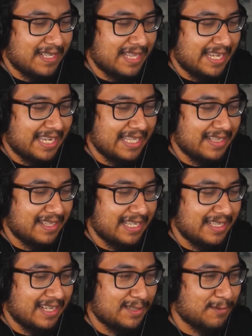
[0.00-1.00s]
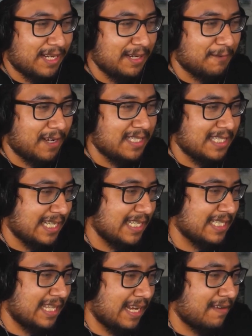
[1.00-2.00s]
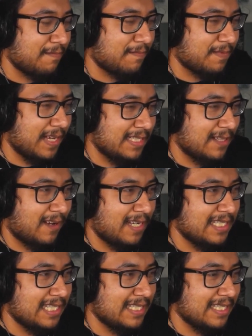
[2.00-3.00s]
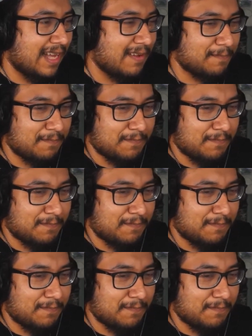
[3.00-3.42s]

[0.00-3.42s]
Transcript: Like he he does what he wants. It's his life as long as it's not